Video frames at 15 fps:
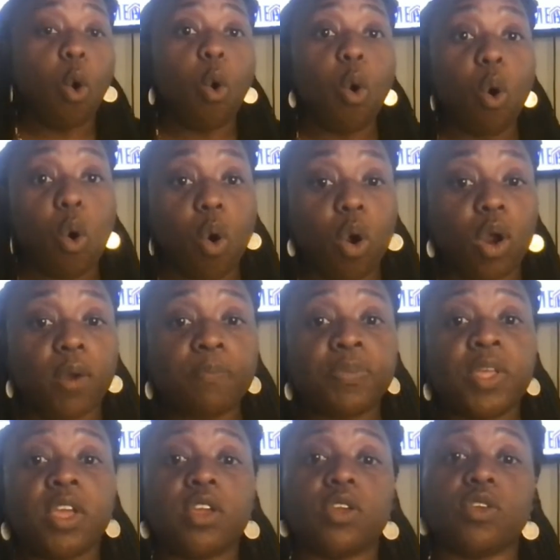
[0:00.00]
or
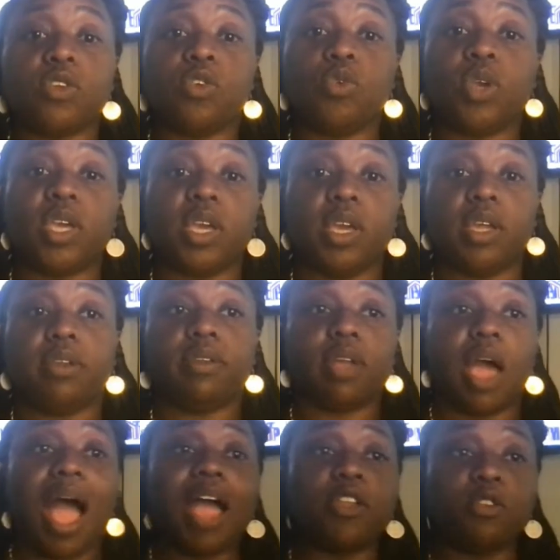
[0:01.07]
you
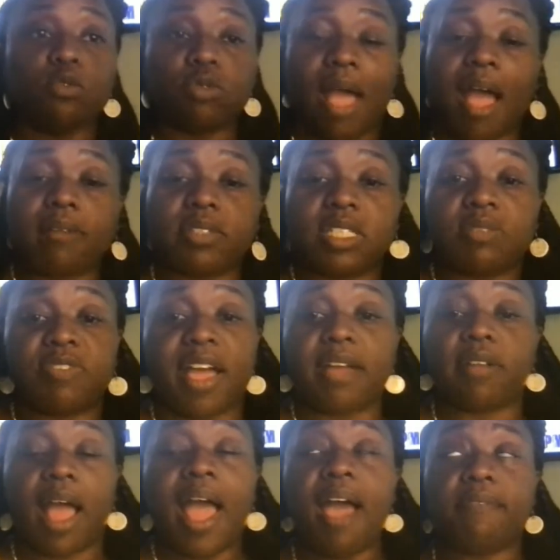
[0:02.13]
can. I
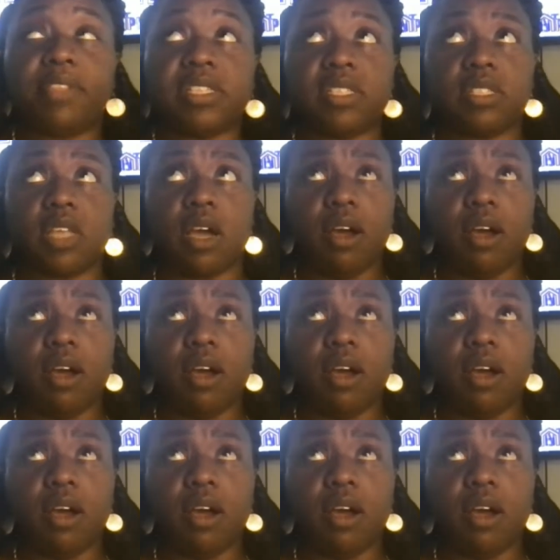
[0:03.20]
have this